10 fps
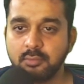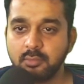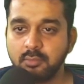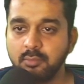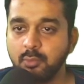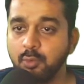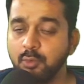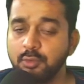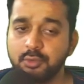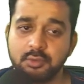
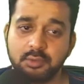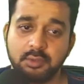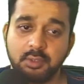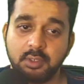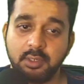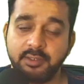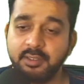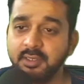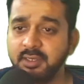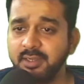most I
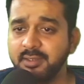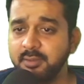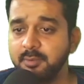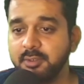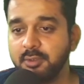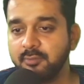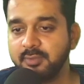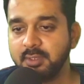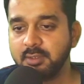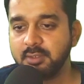think 90% of the
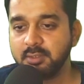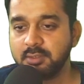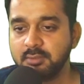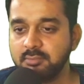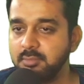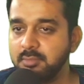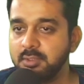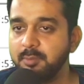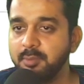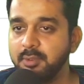errors, and
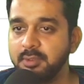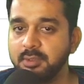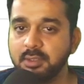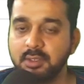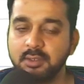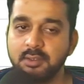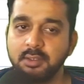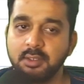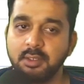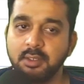10% are
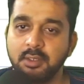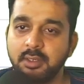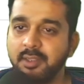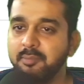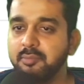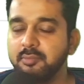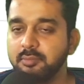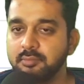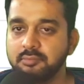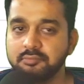like
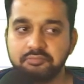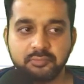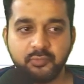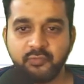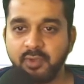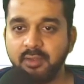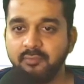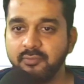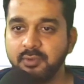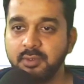
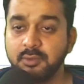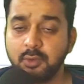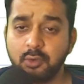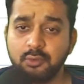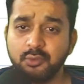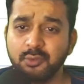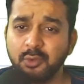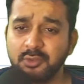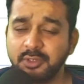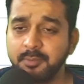5 or 2 or
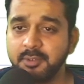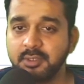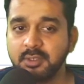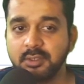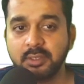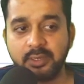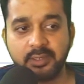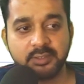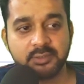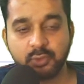3% is
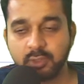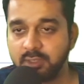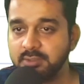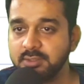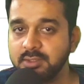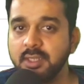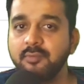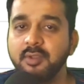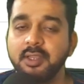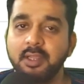related to the content that
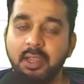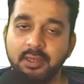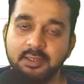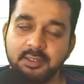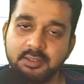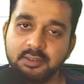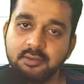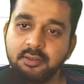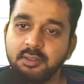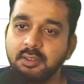we can add later,
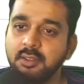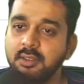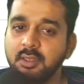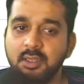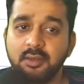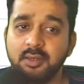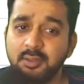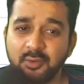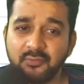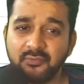and rest of